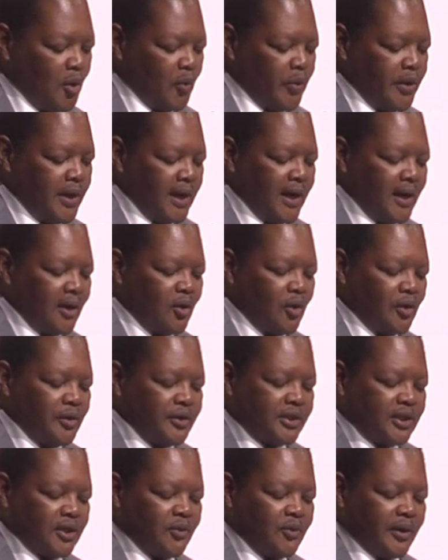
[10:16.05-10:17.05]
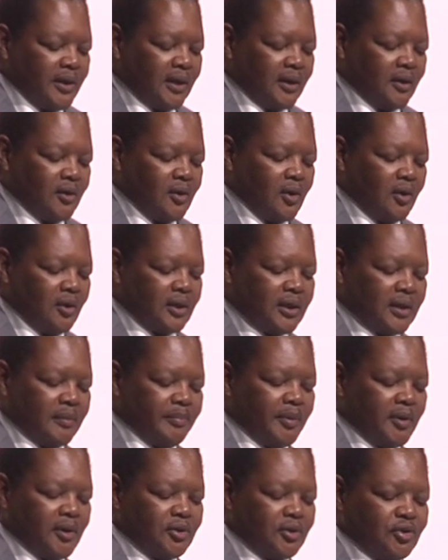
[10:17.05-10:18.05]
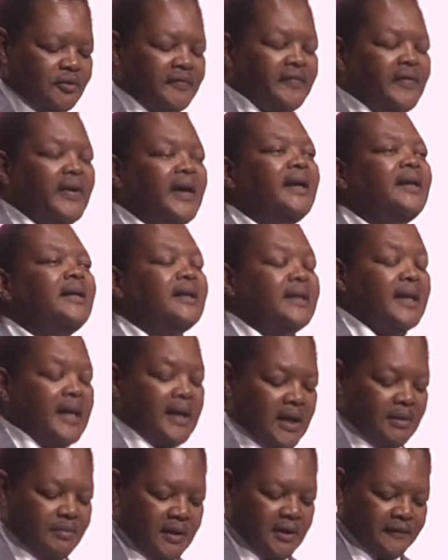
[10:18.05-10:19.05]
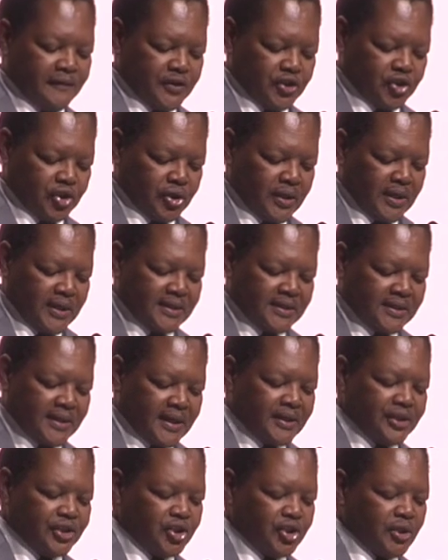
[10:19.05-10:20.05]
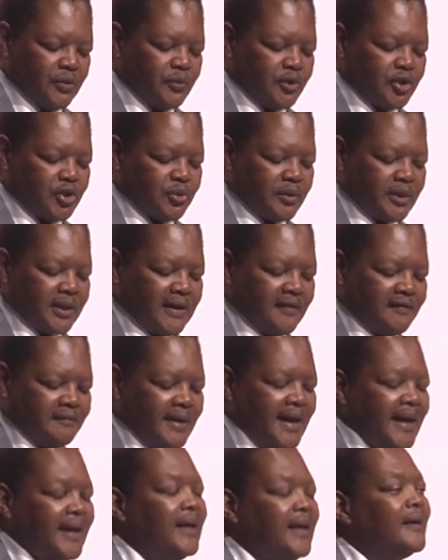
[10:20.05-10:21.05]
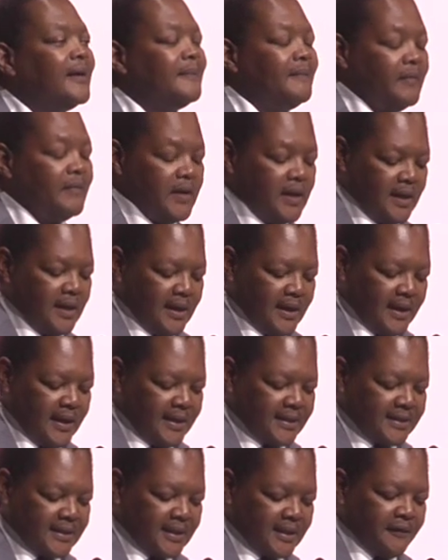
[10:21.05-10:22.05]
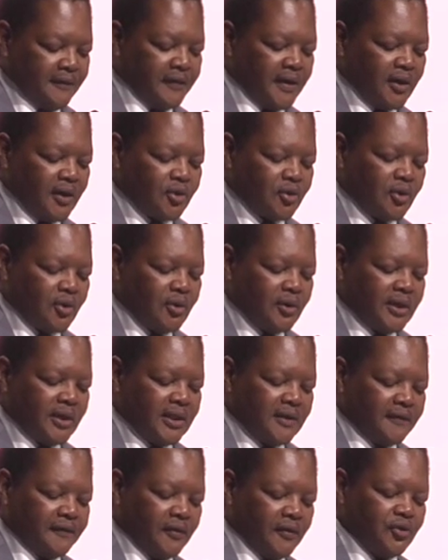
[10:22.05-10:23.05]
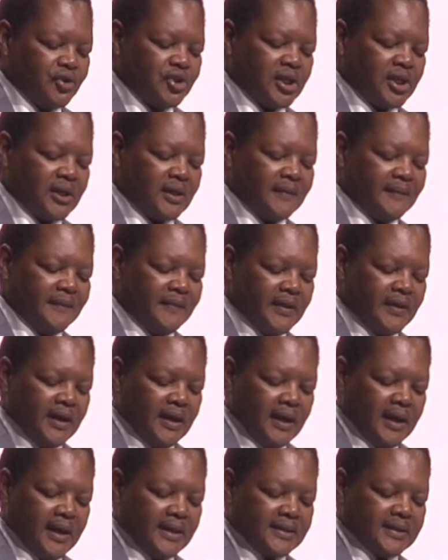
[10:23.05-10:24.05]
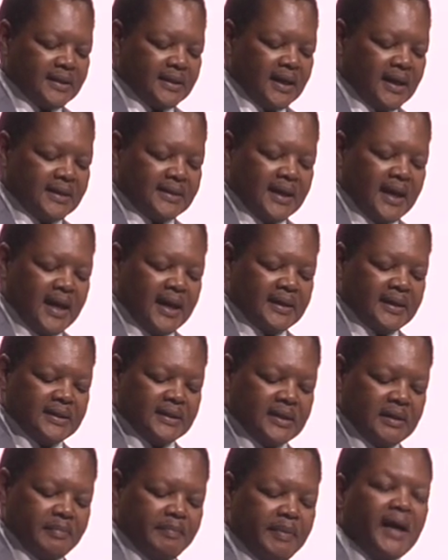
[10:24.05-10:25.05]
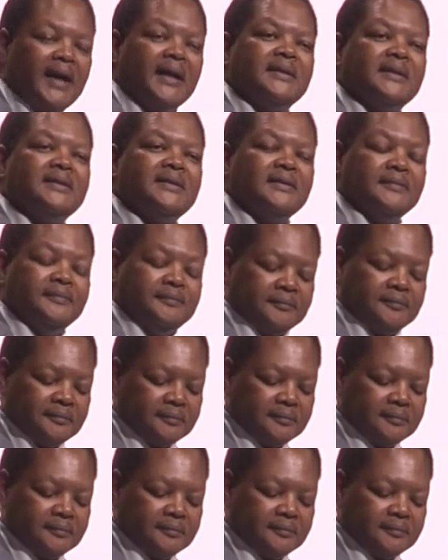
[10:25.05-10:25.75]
"We are consequently called upon to find a dynamic vision and strategy which will give mining a significant role in the future as it has had in the past."